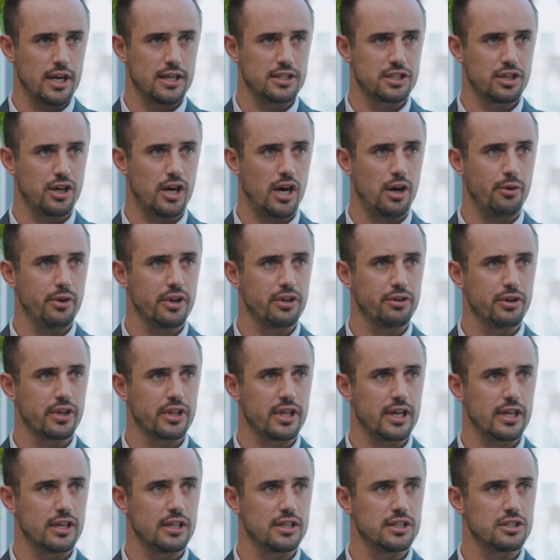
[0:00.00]
And so how we're doing
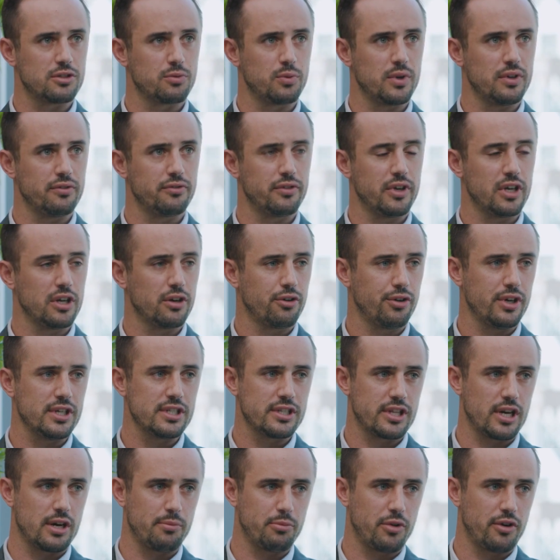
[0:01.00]
that is we've
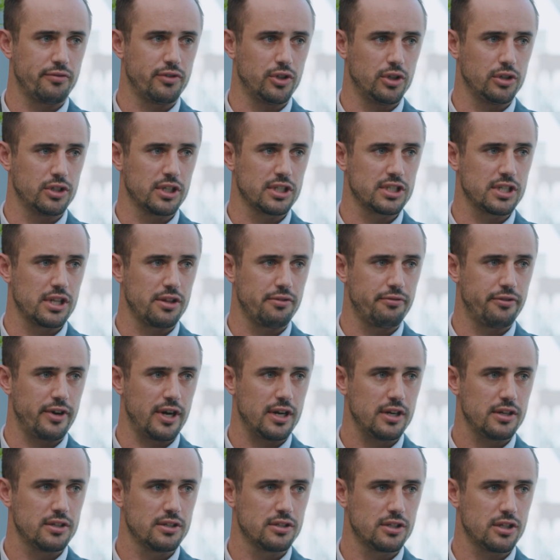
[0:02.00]
increased the number of holdings in the
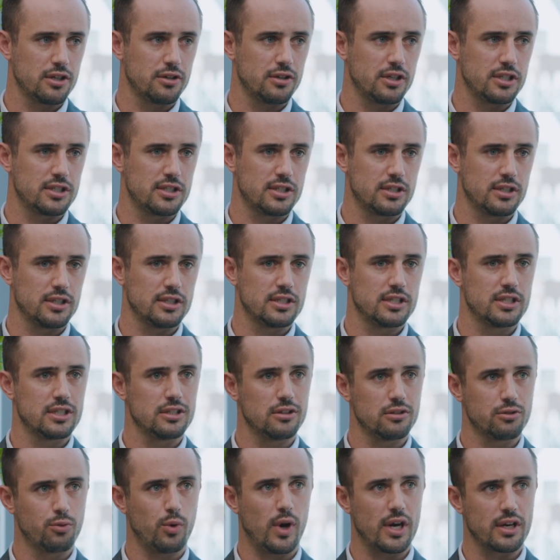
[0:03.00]
fund. So it's
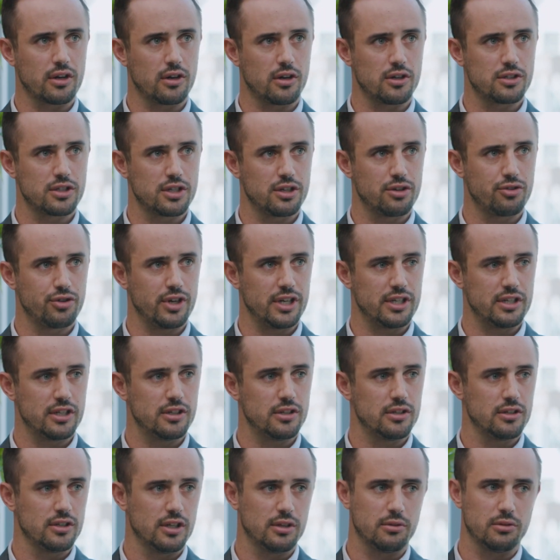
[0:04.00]
still quite
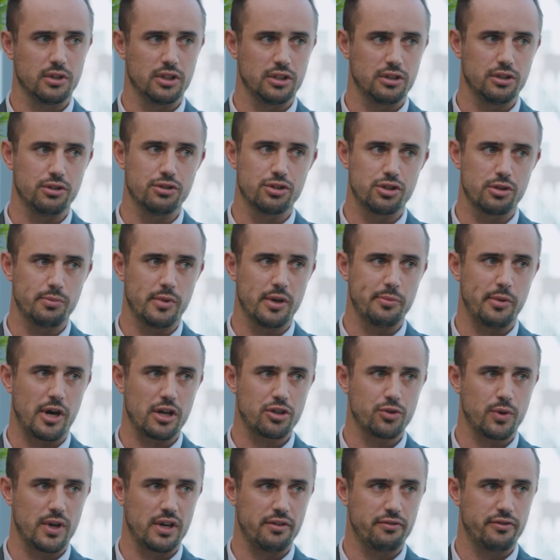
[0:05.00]
concentrated. It used to be
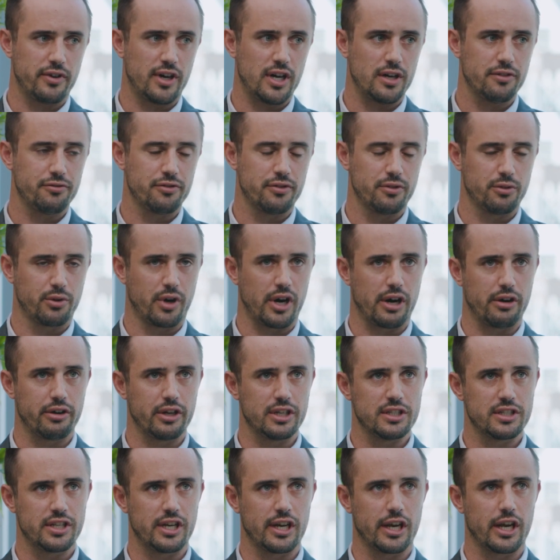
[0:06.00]
about 25,
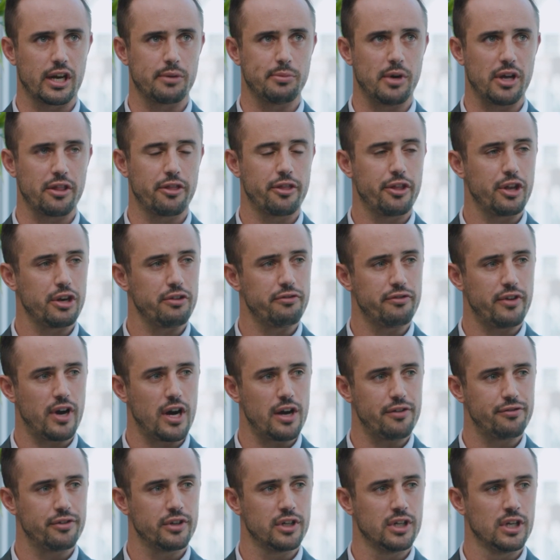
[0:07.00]
currently sitting at about
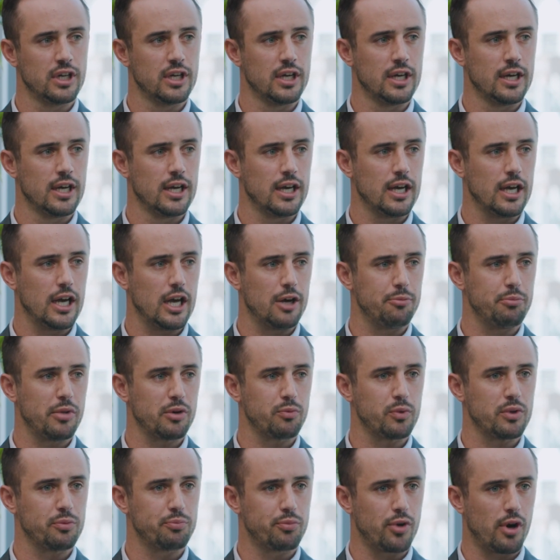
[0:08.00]
35, but
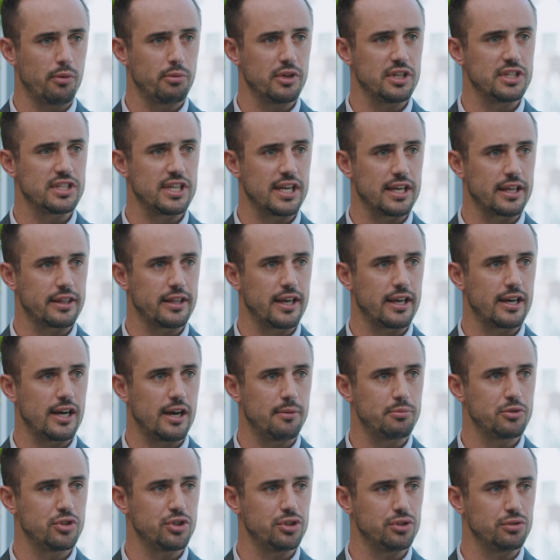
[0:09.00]
we'll probably take that
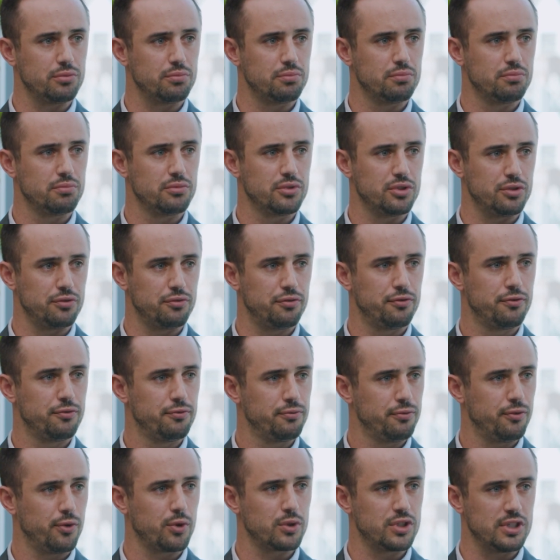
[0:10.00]
up to
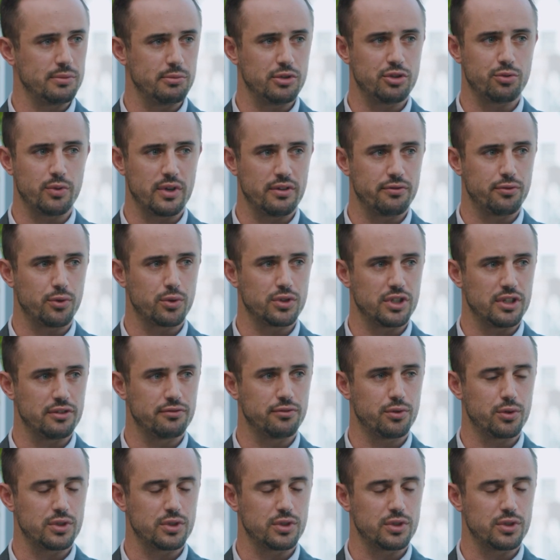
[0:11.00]
40, between 40 and